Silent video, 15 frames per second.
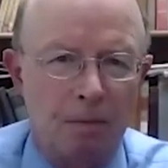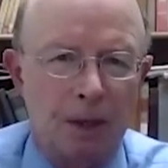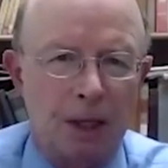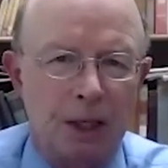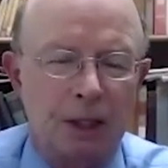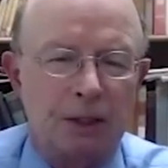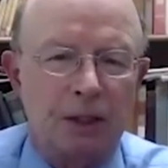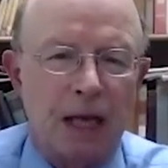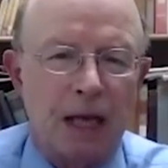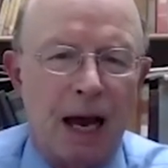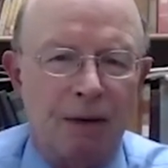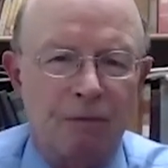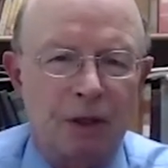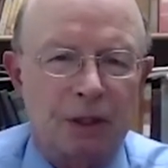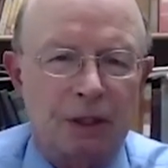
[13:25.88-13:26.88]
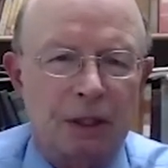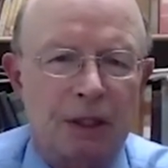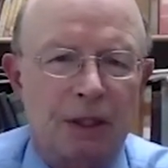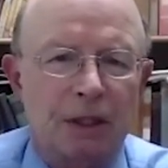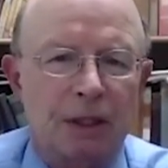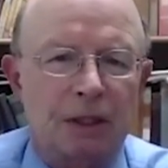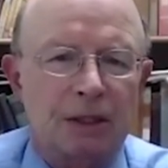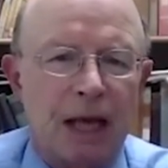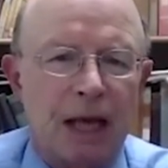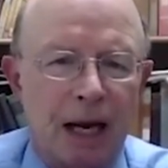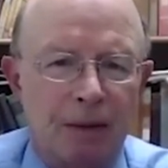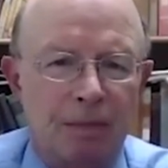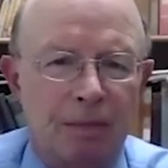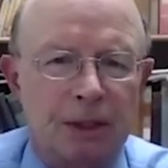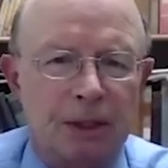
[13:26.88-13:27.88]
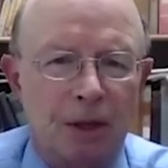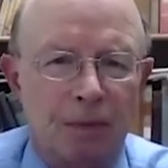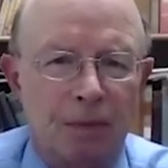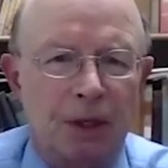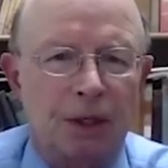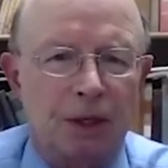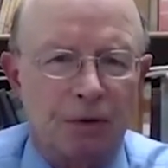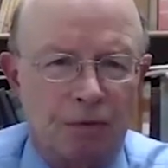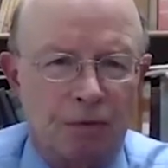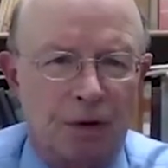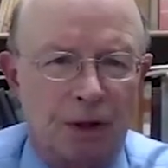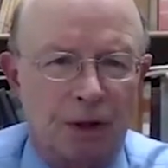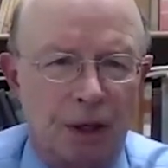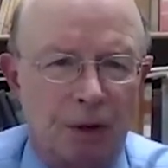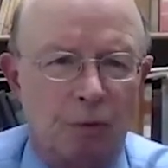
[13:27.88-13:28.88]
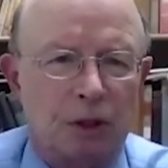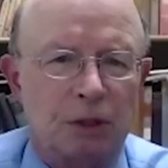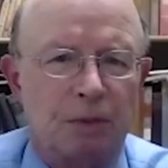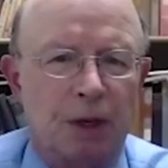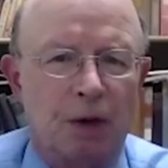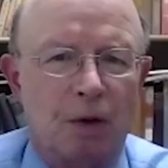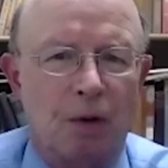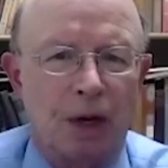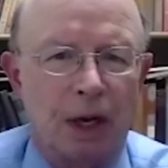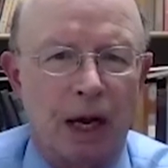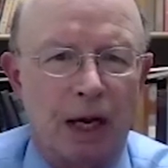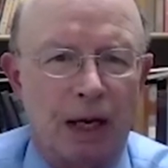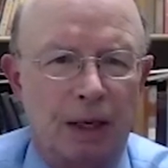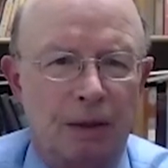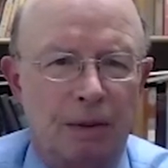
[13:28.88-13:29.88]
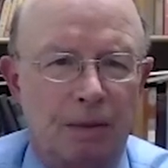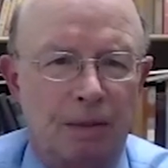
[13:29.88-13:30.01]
Because obviously there's got to be something different than what's been going on.